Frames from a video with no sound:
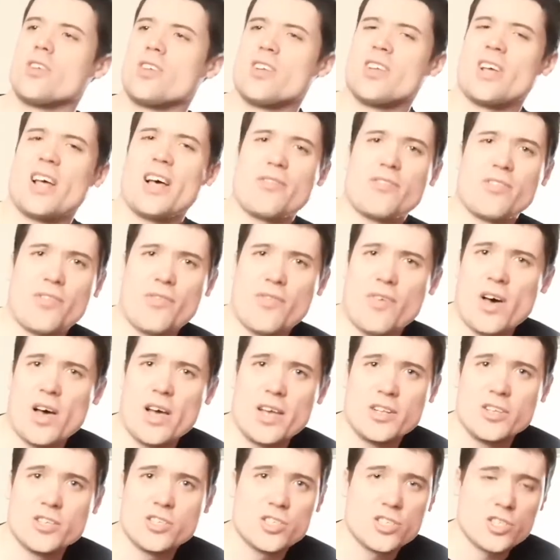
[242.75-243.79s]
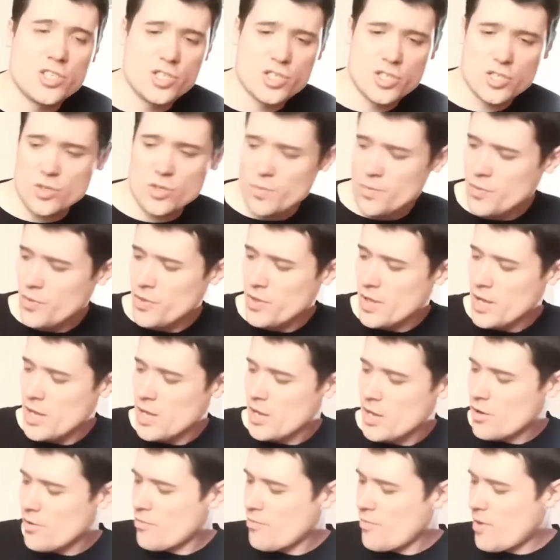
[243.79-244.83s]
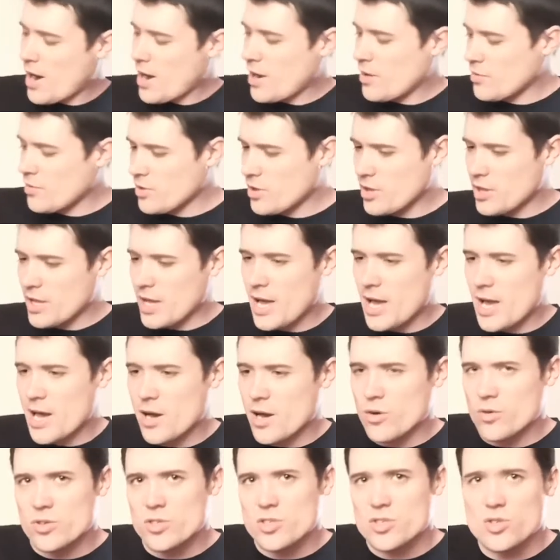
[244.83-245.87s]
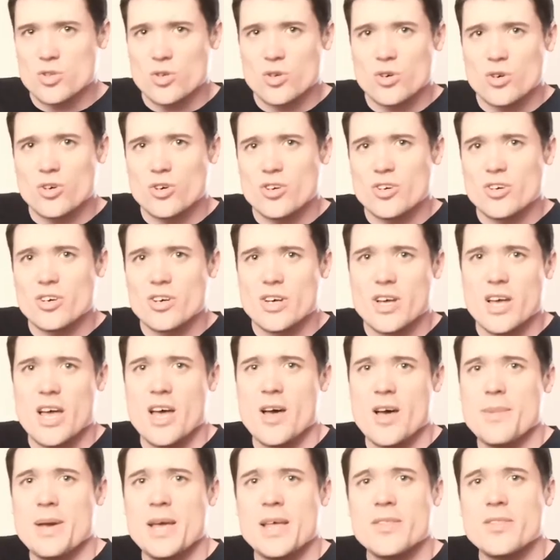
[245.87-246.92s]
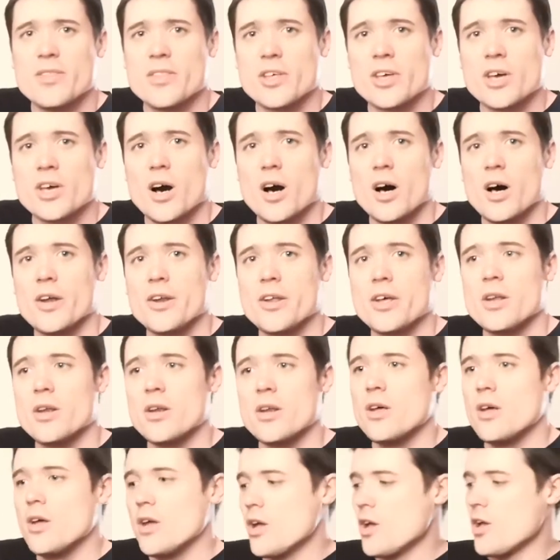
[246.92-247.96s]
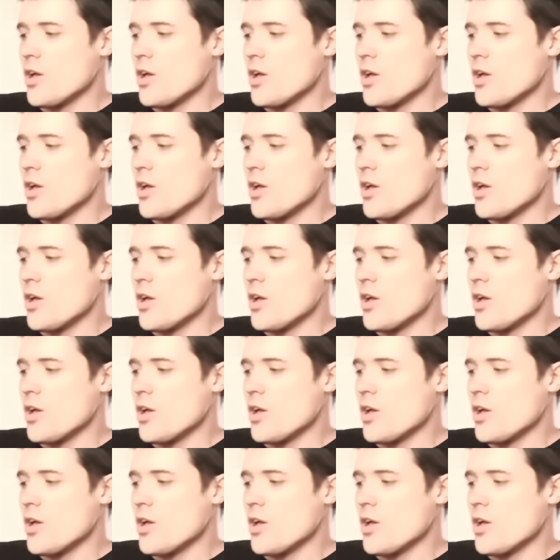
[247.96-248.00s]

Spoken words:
you have to find something around the house or in the garden